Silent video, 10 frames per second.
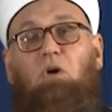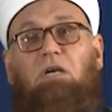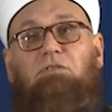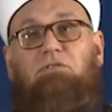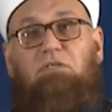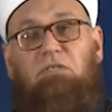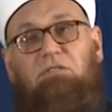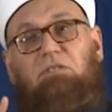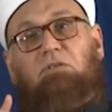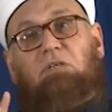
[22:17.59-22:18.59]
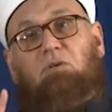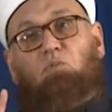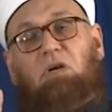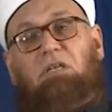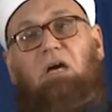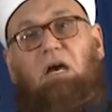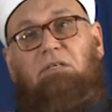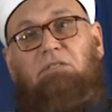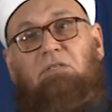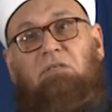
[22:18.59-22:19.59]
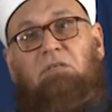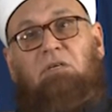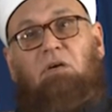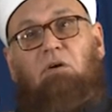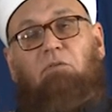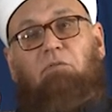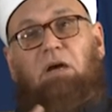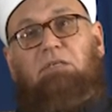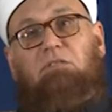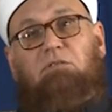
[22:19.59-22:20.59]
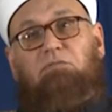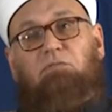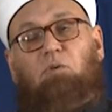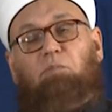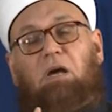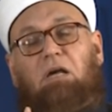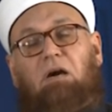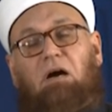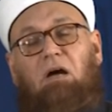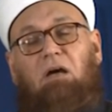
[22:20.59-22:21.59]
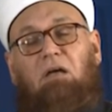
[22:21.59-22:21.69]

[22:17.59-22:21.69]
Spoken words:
is just during one night went from Mecca